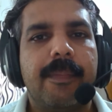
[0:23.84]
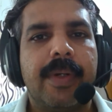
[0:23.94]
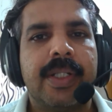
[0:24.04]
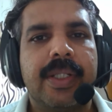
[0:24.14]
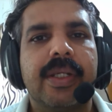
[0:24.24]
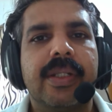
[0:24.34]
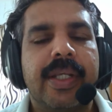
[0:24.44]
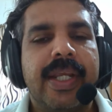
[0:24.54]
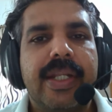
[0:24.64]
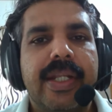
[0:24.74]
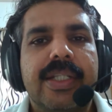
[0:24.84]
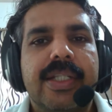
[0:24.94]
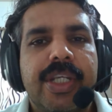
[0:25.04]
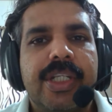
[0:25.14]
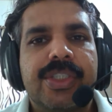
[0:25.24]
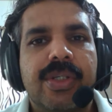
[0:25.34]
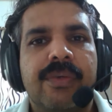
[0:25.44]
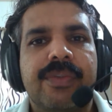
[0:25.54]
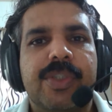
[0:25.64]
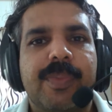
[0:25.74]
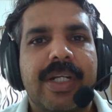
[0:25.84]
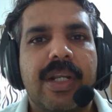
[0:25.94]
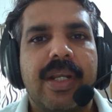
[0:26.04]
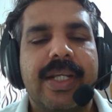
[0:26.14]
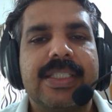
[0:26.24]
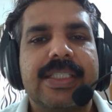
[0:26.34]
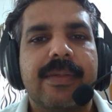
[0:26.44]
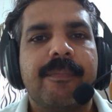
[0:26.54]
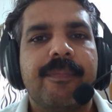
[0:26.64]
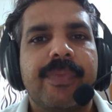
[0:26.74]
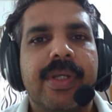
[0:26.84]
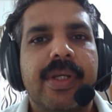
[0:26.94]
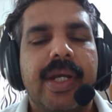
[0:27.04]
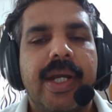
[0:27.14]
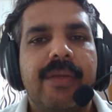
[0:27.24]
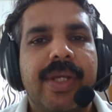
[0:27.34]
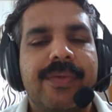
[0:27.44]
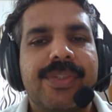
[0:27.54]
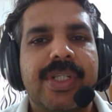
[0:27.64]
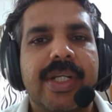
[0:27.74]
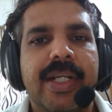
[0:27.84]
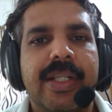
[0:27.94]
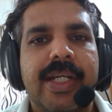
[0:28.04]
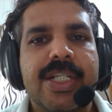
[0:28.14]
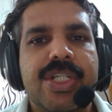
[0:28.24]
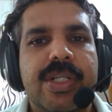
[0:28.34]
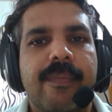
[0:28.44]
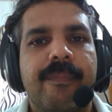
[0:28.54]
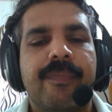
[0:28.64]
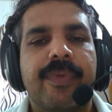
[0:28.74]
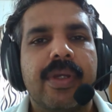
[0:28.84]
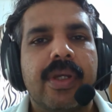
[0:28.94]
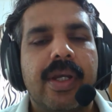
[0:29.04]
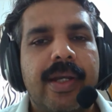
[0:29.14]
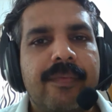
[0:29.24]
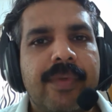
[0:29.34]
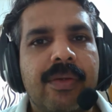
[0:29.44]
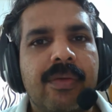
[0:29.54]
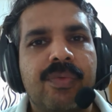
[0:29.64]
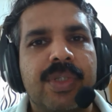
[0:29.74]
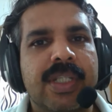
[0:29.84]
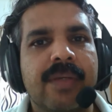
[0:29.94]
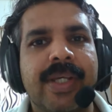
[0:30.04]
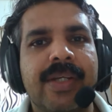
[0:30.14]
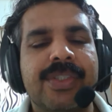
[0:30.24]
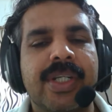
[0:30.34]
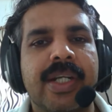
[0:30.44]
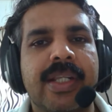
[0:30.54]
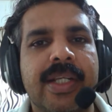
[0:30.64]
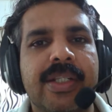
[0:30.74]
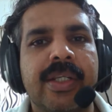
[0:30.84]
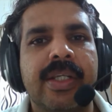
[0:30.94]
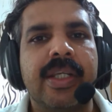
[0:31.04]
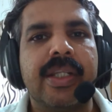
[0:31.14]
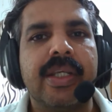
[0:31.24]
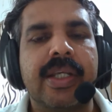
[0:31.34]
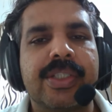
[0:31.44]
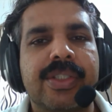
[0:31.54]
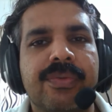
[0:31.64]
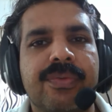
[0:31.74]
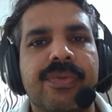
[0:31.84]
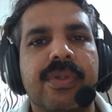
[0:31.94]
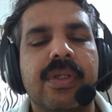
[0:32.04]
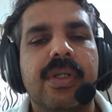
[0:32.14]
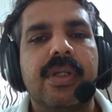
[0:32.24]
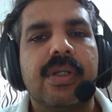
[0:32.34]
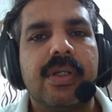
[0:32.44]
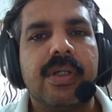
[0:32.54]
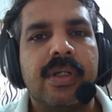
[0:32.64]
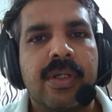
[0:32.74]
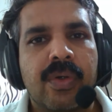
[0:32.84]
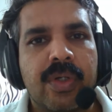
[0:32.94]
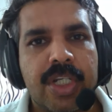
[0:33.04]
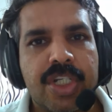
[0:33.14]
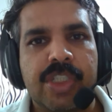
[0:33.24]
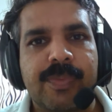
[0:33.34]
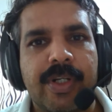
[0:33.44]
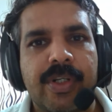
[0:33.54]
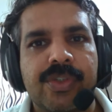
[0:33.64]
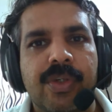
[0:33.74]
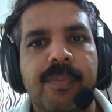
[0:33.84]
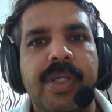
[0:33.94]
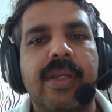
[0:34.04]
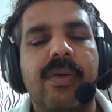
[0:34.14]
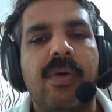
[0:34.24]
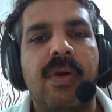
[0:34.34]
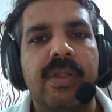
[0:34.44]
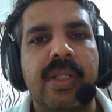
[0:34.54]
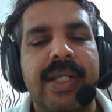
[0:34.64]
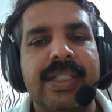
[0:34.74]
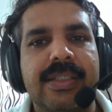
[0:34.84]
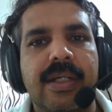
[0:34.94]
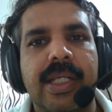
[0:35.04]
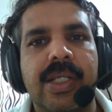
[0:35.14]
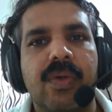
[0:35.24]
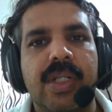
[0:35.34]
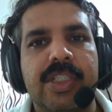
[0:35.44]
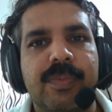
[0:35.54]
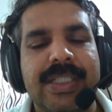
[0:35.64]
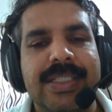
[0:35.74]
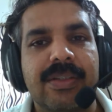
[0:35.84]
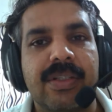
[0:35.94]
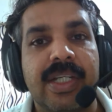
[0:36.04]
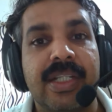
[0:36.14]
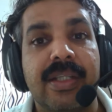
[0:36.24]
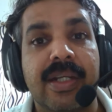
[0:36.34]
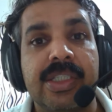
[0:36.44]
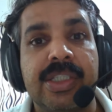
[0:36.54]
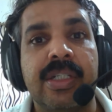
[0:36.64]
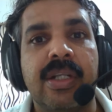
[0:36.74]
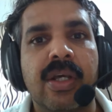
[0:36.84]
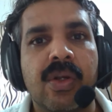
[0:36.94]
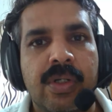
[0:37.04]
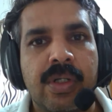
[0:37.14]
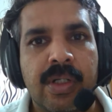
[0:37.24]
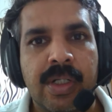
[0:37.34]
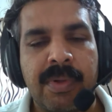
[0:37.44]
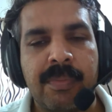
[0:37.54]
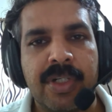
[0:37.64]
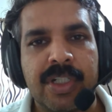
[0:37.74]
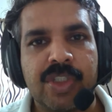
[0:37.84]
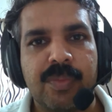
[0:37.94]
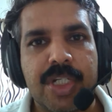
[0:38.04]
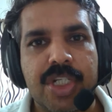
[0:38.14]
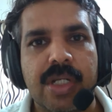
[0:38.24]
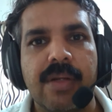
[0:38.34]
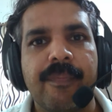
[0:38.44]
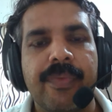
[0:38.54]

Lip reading: I think the intensities of the spectral lines, and we have studied that. Firstly, we have studied that in the case of rotational spectroscopy, all the lines are equally spaced in the rigid rotor approximation,